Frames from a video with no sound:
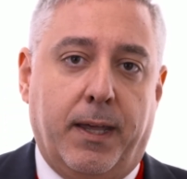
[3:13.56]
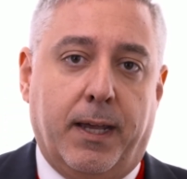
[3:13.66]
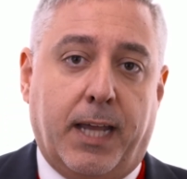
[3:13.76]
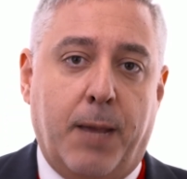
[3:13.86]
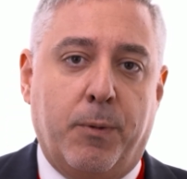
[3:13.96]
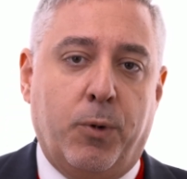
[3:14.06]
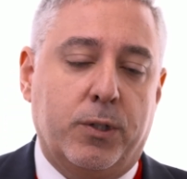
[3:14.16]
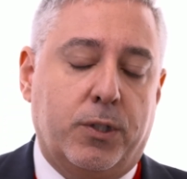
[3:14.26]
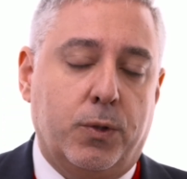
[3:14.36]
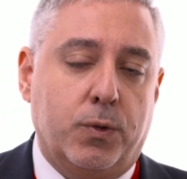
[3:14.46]
capable
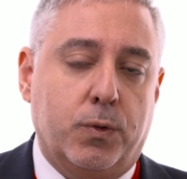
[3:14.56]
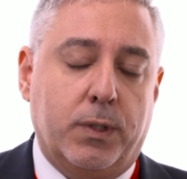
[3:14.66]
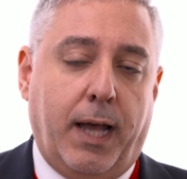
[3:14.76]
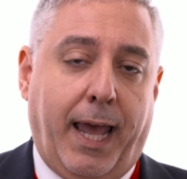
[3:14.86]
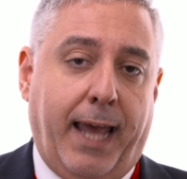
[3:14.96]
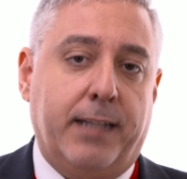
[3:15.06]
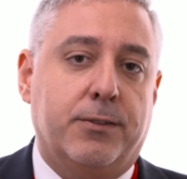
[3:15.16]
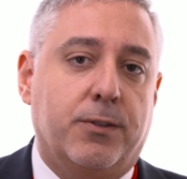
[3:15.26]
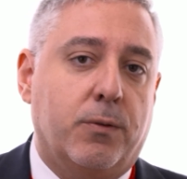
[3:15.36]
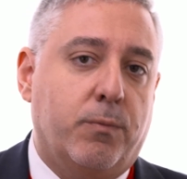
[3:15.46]
to
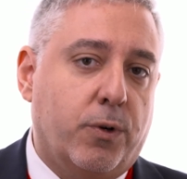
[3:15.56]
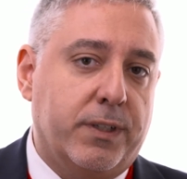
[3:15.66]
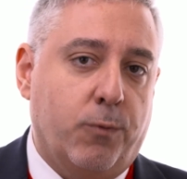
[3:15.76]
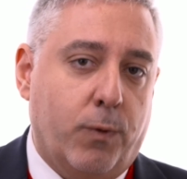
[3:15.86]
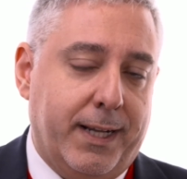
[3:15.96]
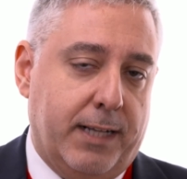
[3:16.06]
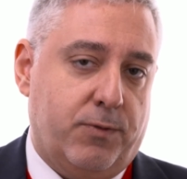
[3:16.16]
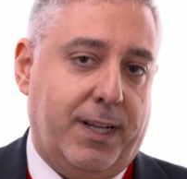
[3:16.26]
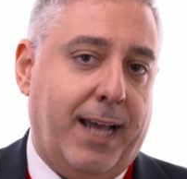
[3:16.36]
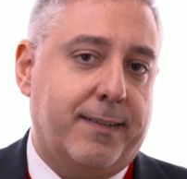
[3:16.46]
handle more than
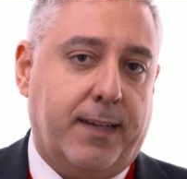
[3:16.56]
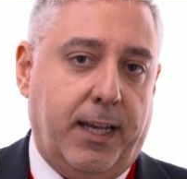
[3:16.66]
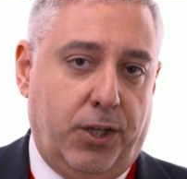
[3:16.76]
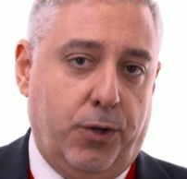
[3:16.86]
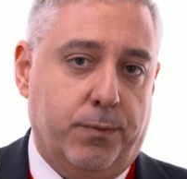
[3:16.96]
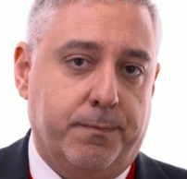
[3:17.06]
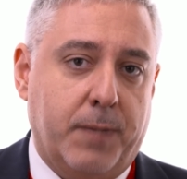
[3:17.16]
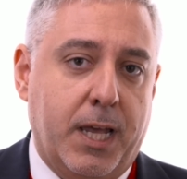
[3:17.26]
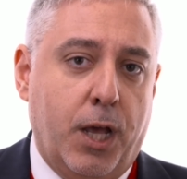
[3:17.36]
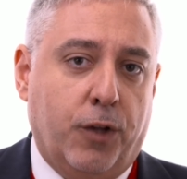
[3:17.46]
100 SKU.
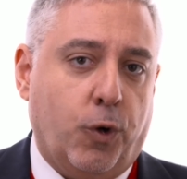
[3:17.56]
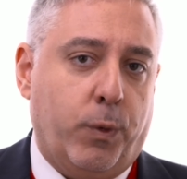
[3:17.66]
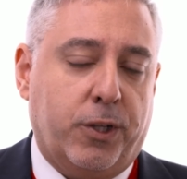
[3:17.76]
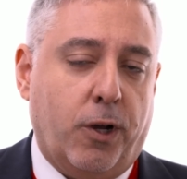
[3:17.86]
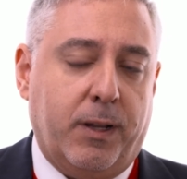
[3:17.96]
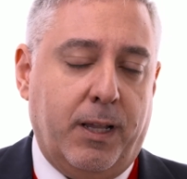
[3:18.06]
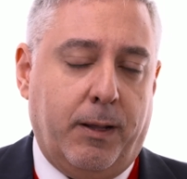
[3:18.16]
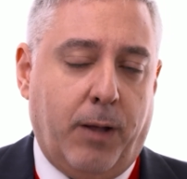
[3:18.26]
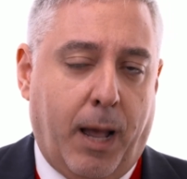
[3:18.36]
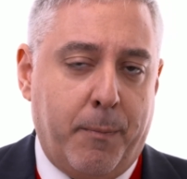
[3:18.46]
So we are talking
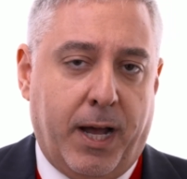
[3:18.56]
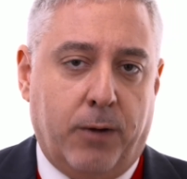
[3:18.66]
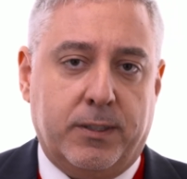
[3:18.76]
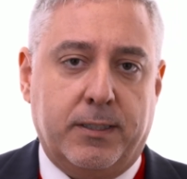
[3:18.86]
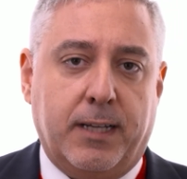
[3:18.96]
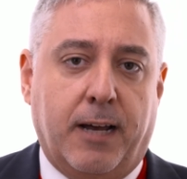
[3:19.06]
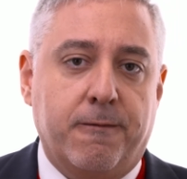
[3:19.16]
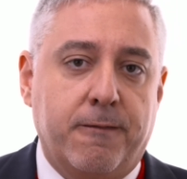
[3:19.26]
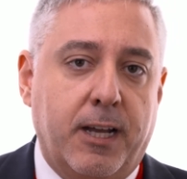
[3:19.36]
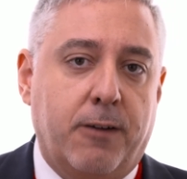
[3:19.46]
about a
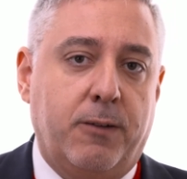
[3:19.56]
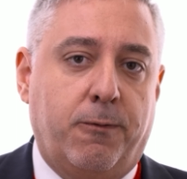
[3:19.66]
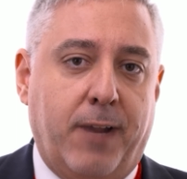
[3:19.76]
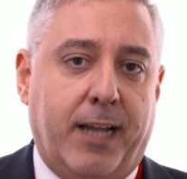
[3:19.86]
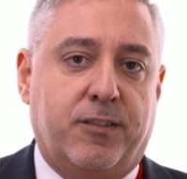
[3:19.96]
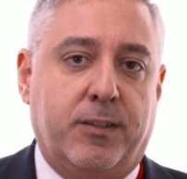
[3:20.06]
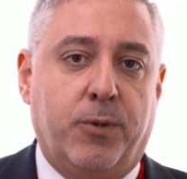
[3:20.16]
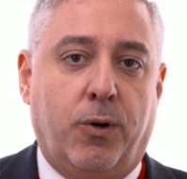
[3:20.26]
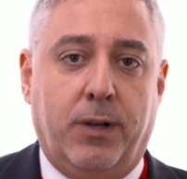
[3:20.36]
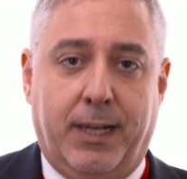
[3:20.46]
very
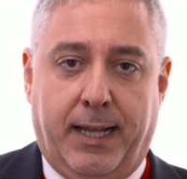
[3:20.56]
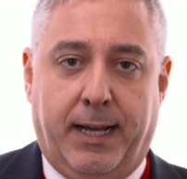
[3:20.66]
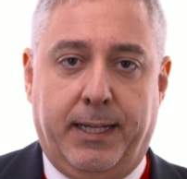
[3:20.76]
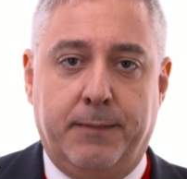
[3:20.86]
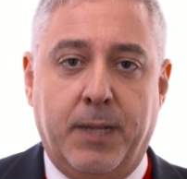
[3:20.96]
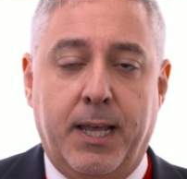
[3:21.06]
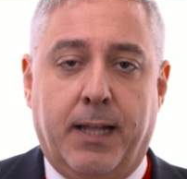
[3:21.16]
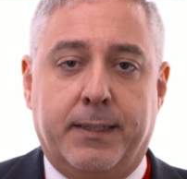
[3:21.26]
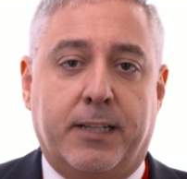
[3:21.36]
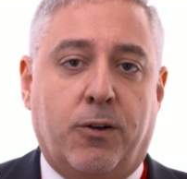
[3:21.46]
flexible line
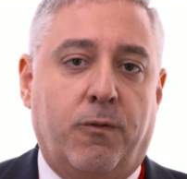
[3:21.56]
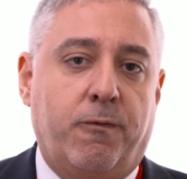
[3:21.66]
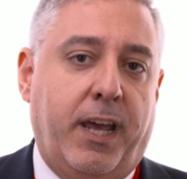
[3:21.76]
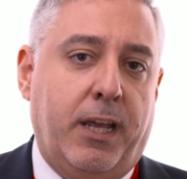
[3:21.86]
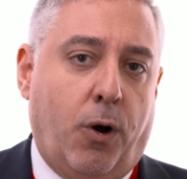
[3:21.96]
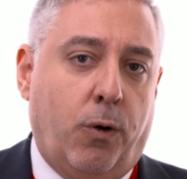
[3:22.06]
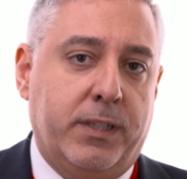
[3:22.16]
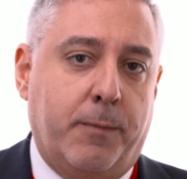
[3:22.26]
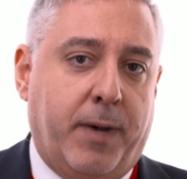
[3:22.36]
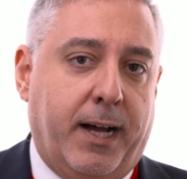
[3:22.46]
that convey all
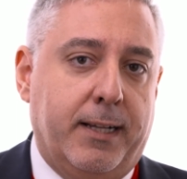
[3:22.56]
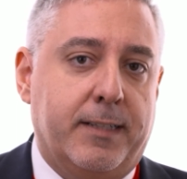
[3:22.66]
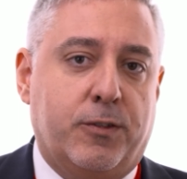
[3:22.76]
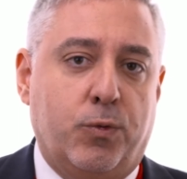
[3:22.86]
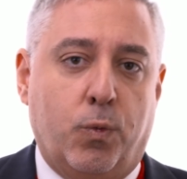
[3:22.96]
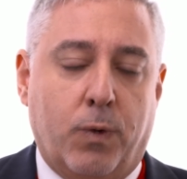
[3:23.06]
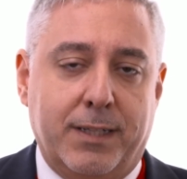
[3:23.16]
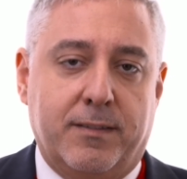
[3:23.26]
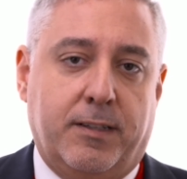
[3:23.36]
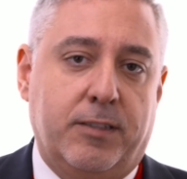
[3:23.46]
the pallets to one
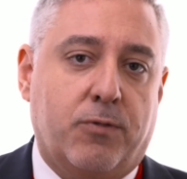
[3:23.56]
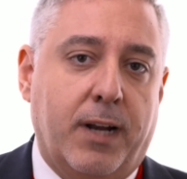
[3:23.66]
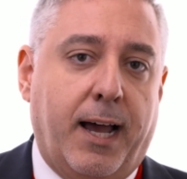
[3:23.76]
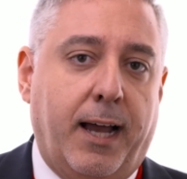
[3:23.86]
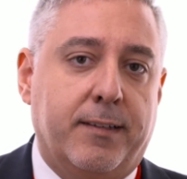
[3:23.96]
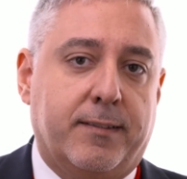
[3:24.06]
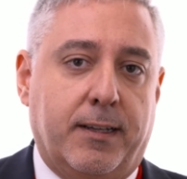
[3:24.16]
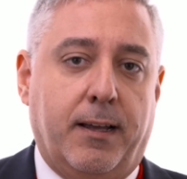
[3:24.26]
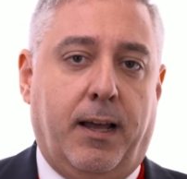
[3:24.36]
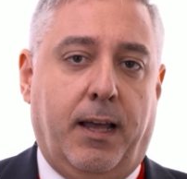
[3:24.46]
centralized
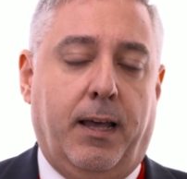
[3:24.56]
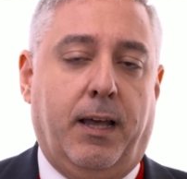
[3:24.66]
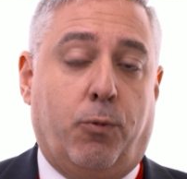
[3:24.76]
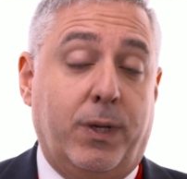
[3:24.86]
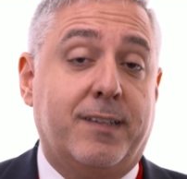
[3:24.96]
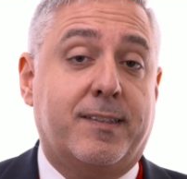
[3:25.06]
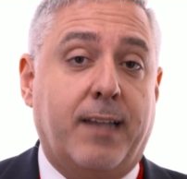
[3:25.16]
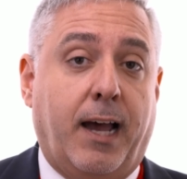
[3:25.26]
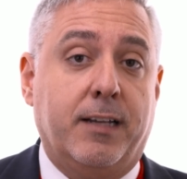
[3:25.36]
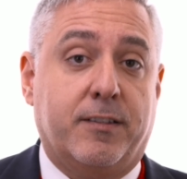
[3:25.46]

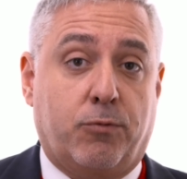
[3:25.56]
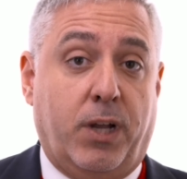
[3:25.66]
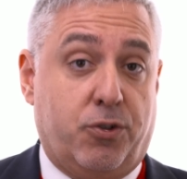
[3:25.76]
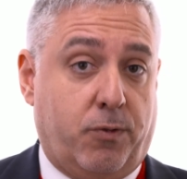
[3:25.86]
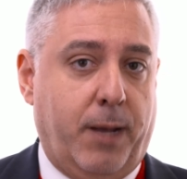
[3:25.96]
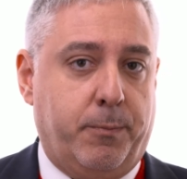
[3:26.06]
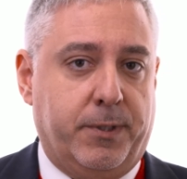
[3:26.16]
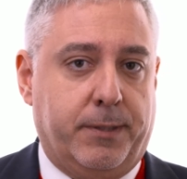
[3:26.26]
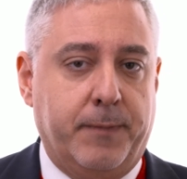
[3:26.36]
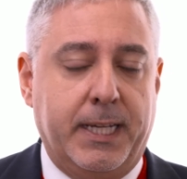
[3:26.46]
ring-style stretch wrapper.